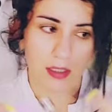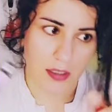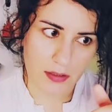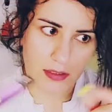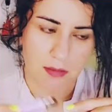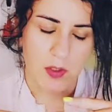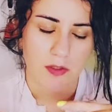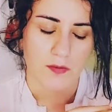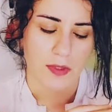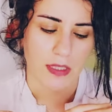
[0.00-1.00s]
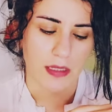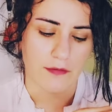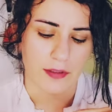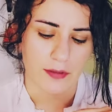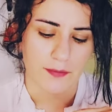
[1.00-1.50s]
Same goes with a
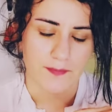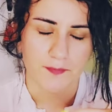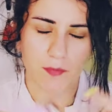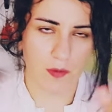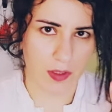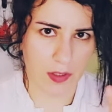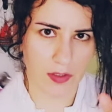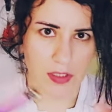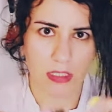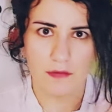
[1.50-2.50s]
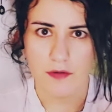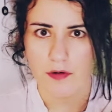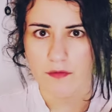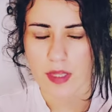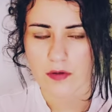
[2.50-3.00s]
lover. They're not a lover
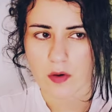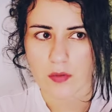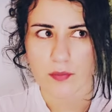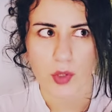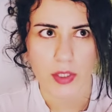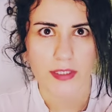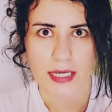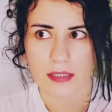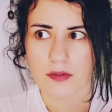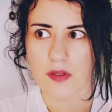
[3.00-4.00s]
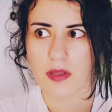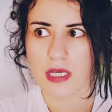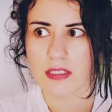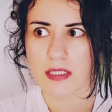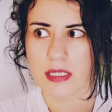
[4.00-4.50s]
if they don't point out the
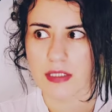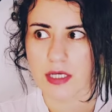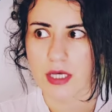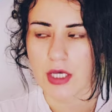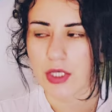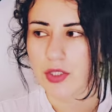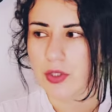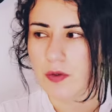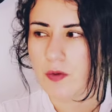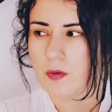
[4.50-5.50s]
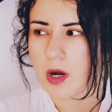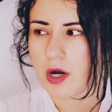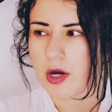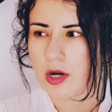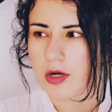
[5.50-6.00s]
things that you
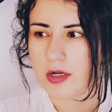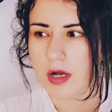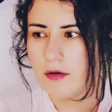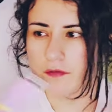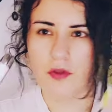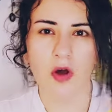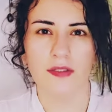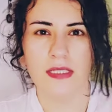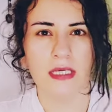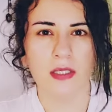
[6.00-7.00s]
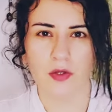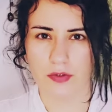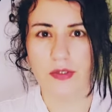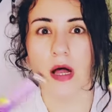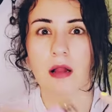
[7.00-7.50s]
are kind of not seeing
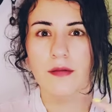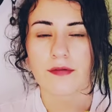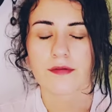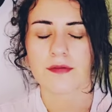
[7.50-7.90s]
yourself.